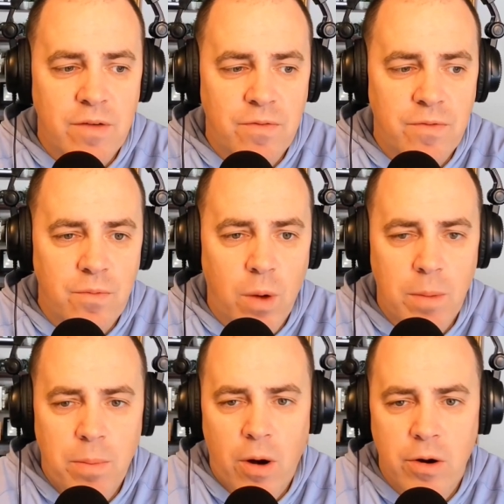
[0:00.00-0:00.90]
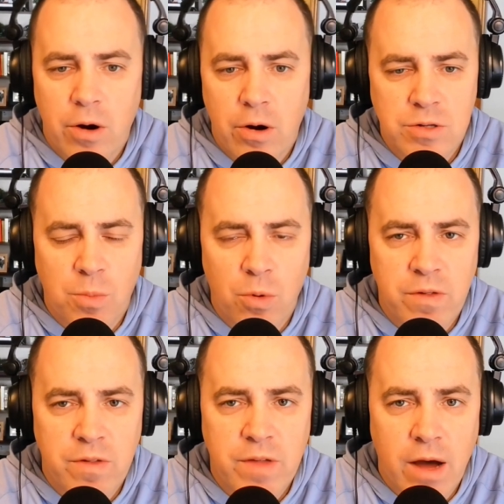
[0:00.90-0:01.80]
If one partner earns
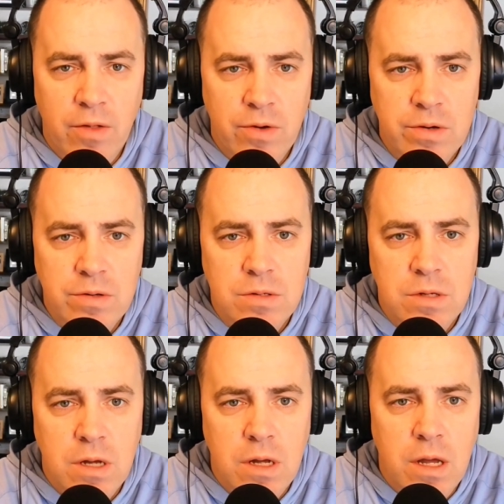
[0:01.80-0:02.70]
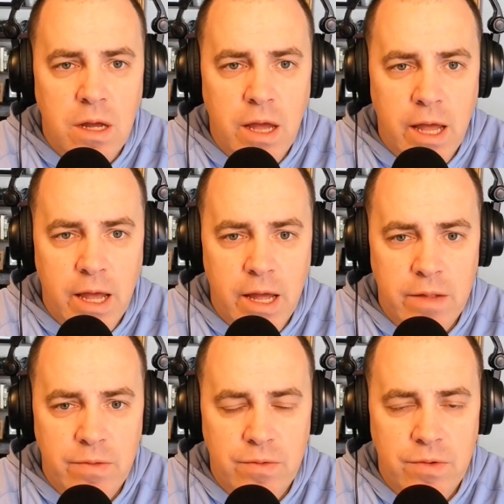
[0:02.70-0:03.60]
more than the other
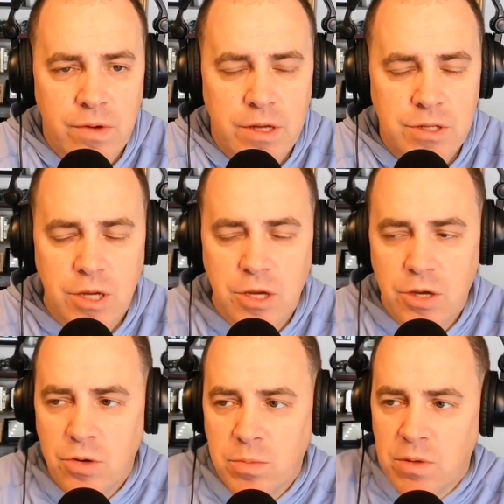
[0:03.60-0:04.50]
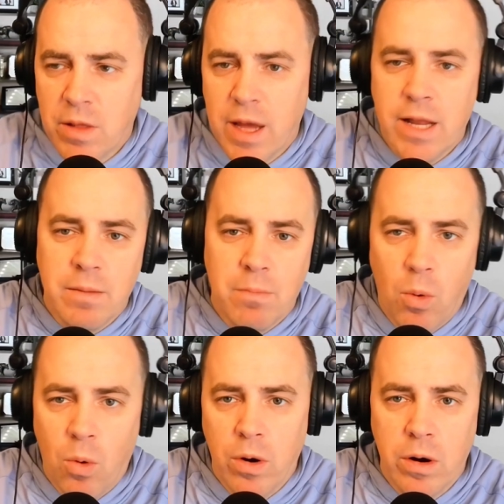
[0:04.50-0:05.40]
and is accumulating
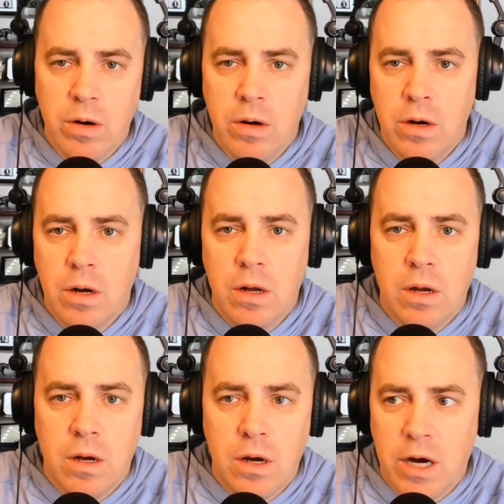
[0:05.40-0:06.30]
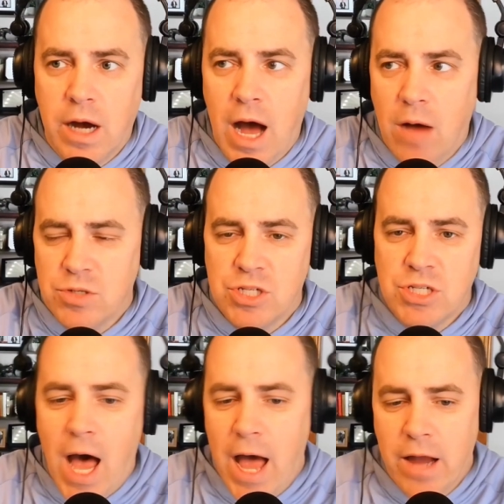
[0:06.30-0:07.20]
more
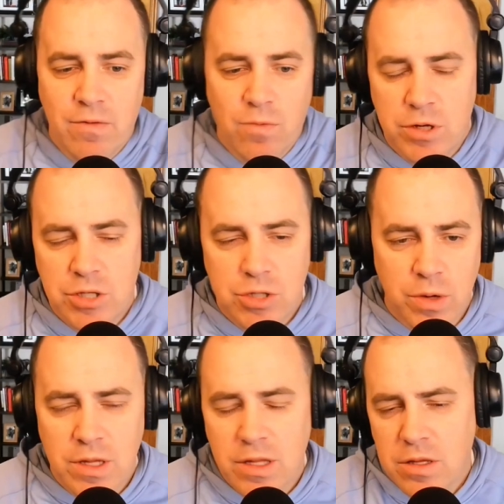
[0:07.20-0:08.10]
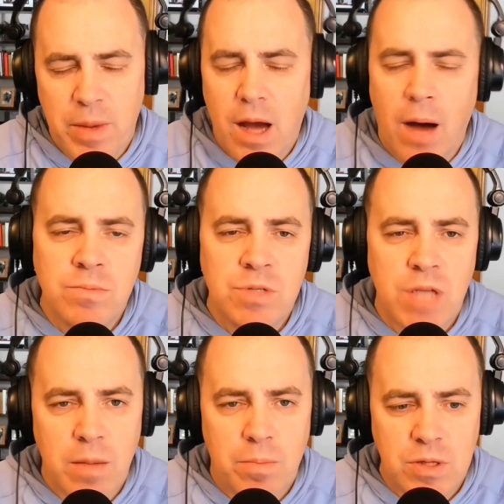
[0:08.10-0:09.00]
outside of what's joint, it becomes
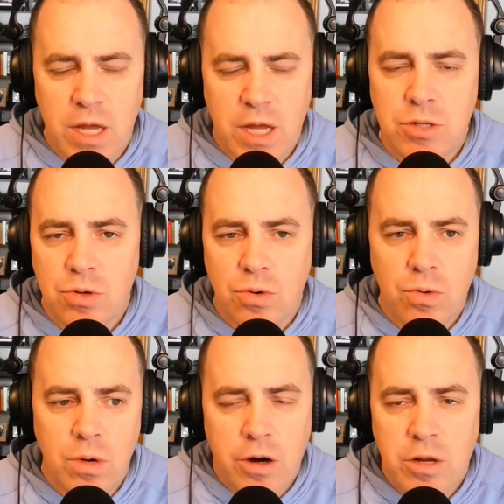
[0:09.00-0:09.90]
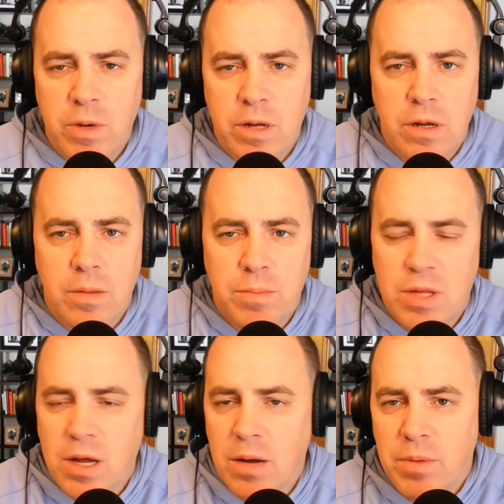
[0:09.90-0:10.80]
a potential argument, it
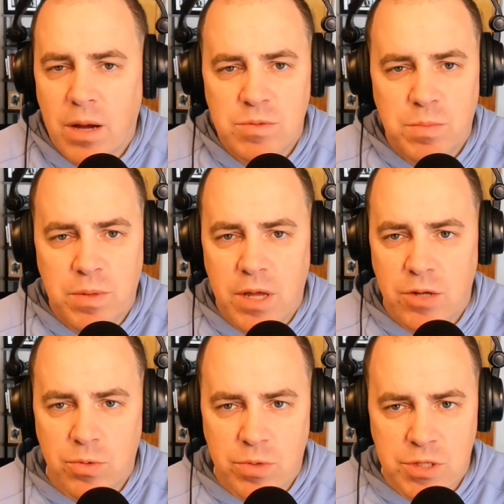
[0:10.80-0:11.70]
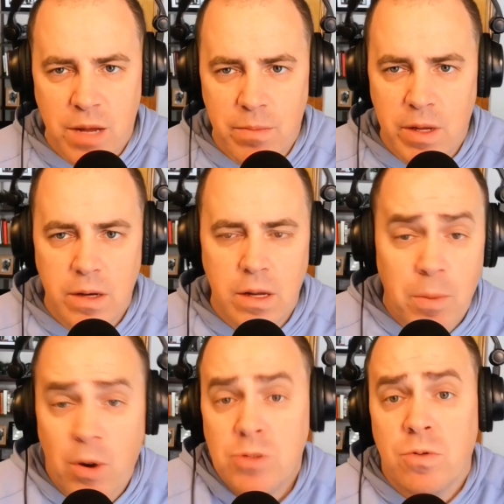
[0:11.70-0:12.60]
becomes potential resentment,
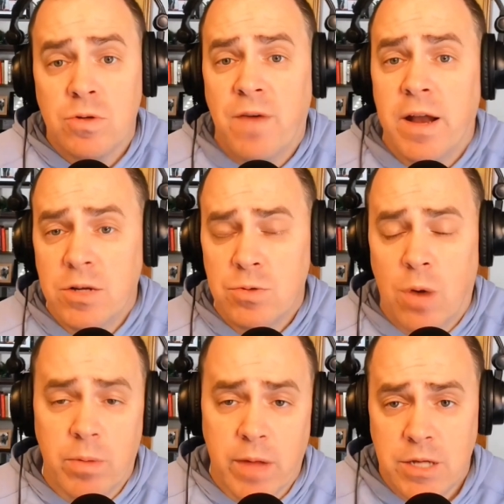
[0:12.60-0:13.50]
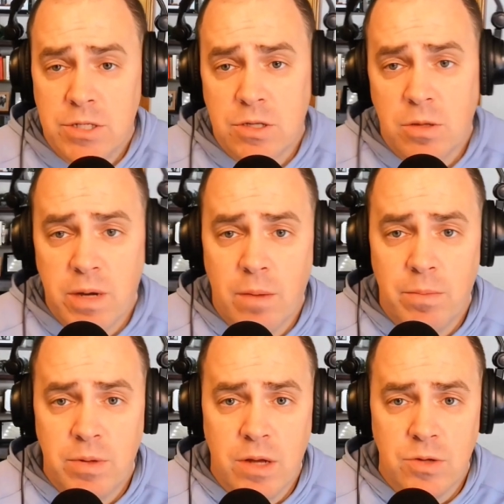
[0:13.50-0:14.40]
but also those financial obligations could
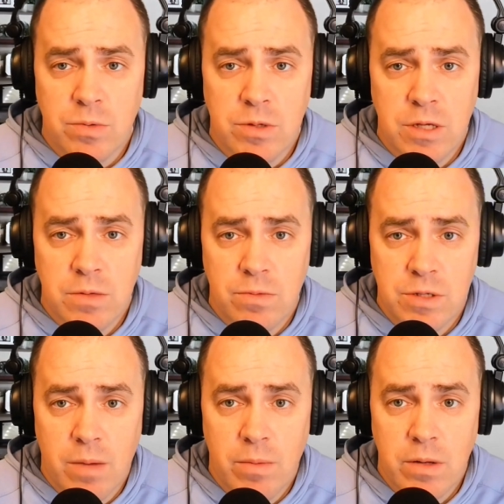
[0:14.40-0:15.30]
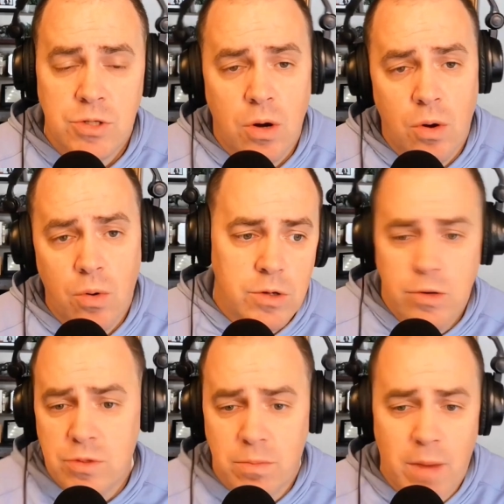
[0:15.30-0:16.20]
become potential resentment. So
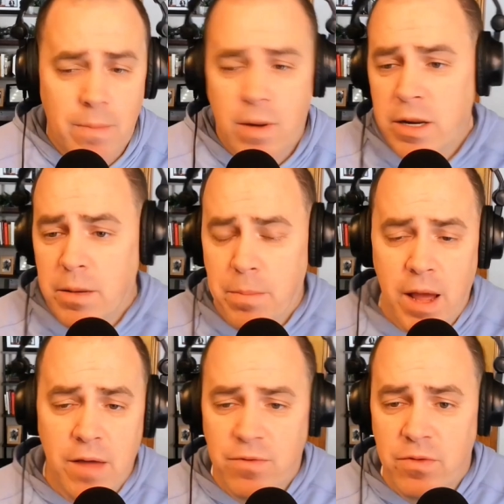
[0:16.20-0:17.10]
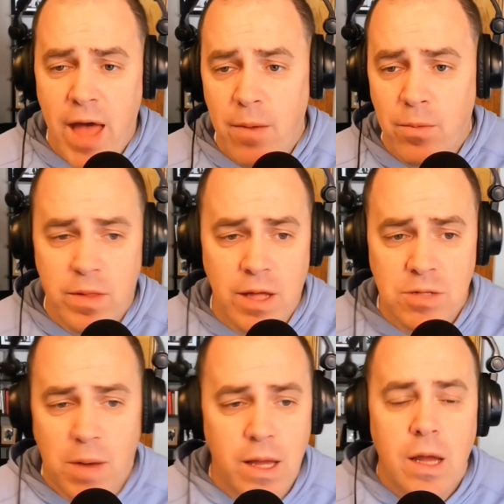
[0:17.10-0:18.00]
you're using my money to pay for that when
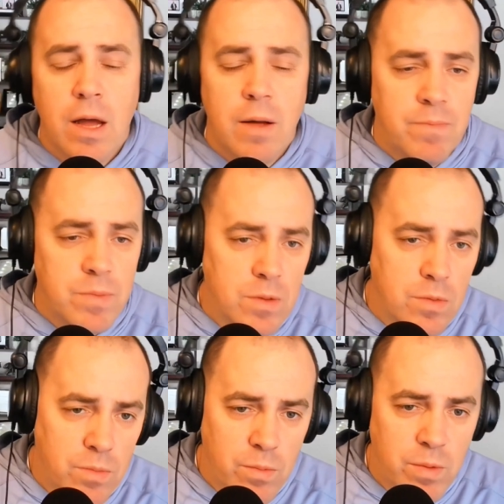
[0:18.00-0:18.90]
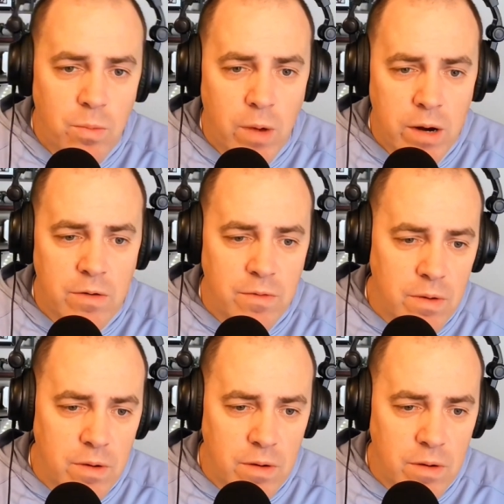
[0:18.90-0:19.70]
that's we want to